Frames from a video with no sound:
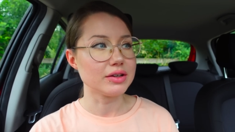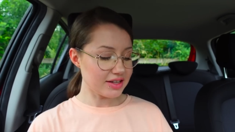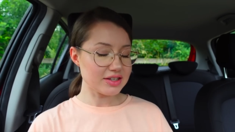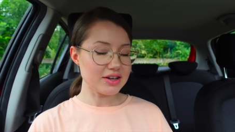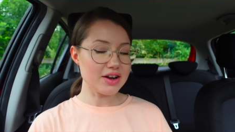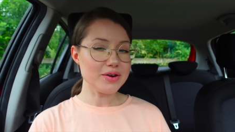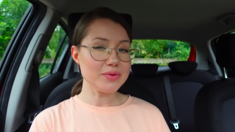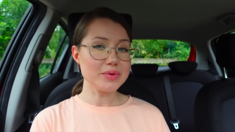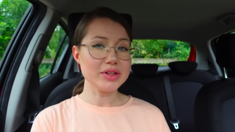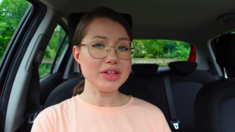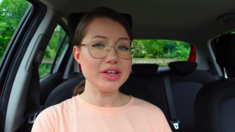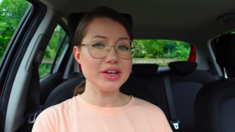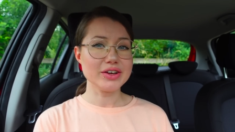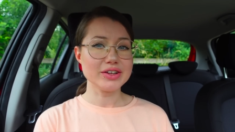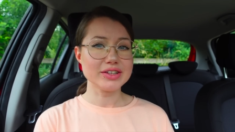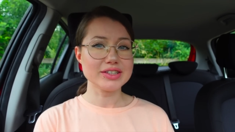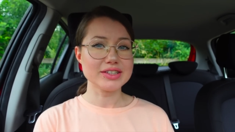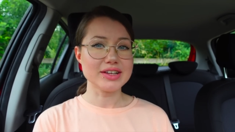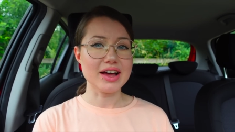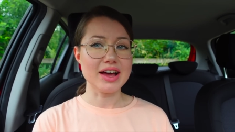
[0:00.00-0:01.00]
It's not really a
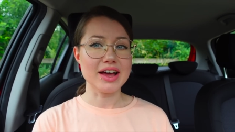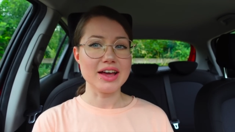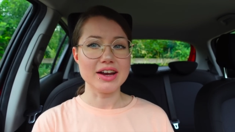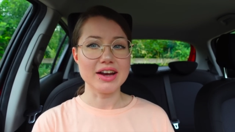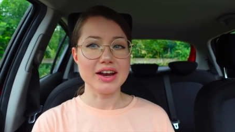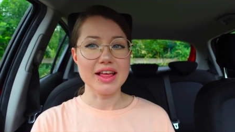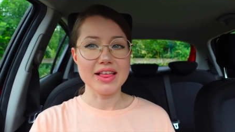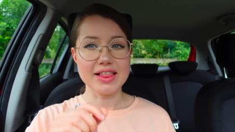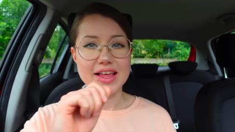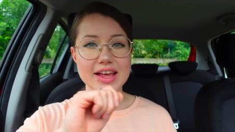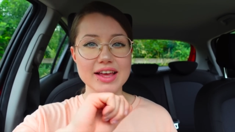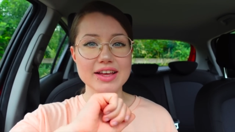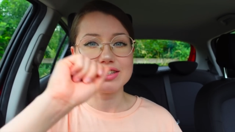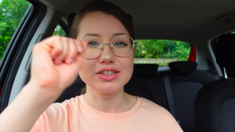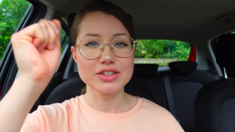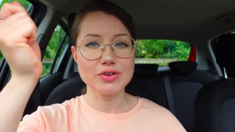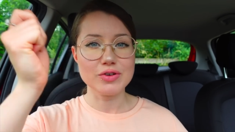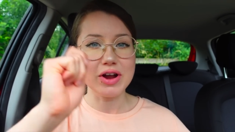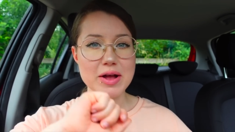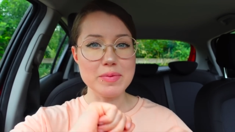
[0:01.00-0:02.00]
good sign and I like
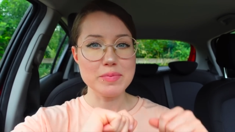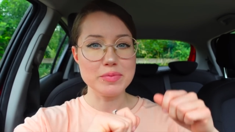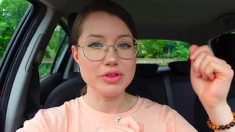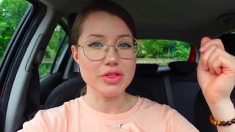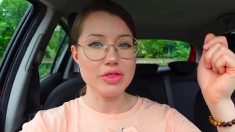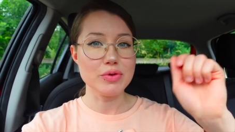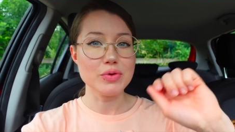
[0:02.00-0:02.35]
scrambled